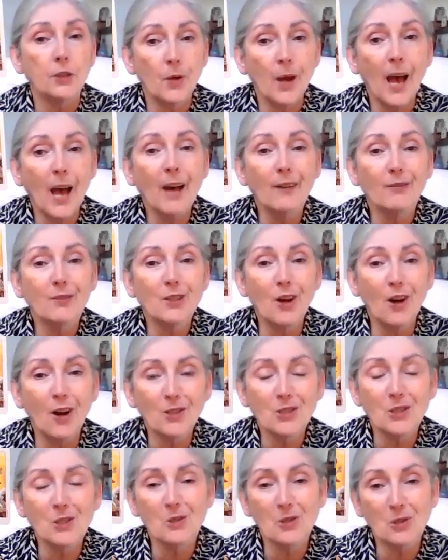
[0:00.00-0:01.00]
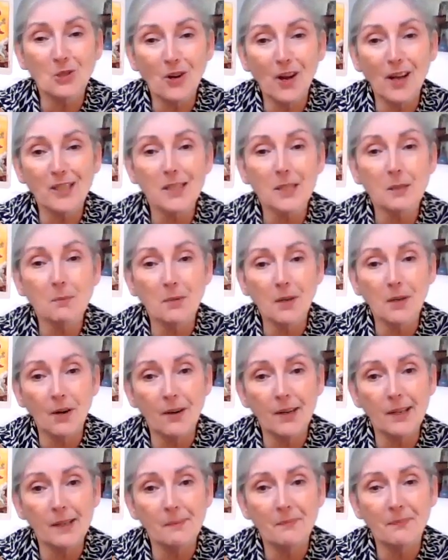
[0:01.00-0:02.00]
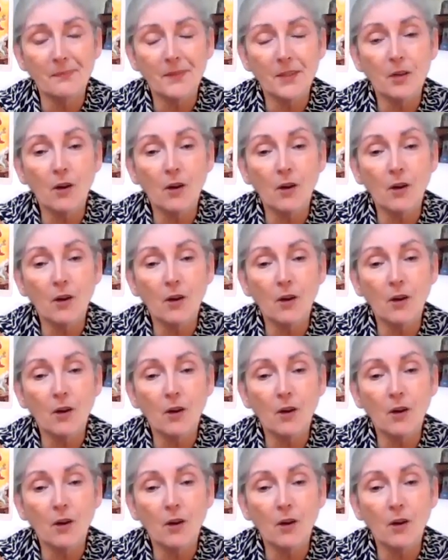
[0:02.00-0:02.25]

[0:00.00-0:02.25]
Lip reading: You have to also trust Spirit.